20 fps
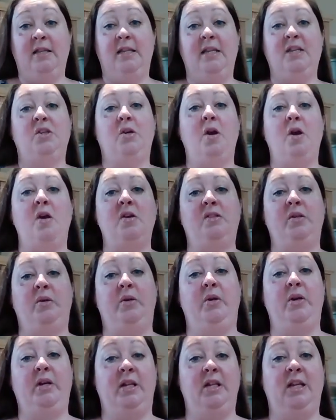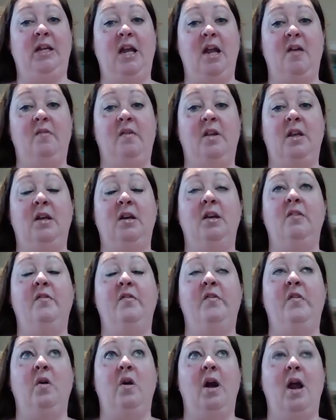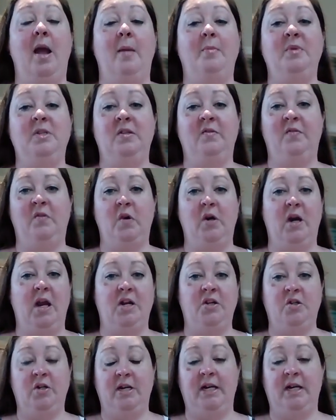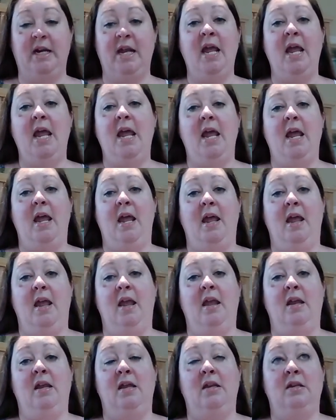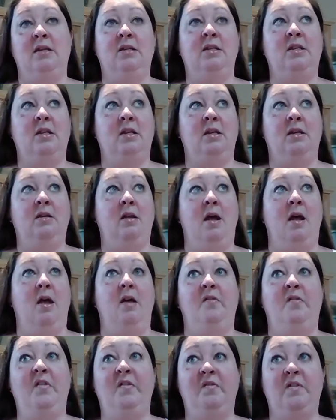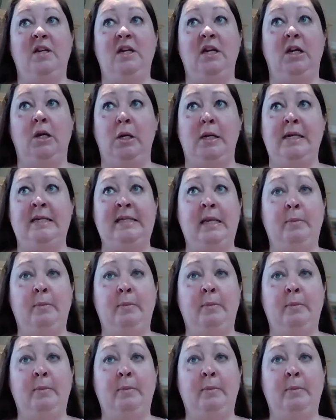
These are also good in the oven for up to 450 degrees,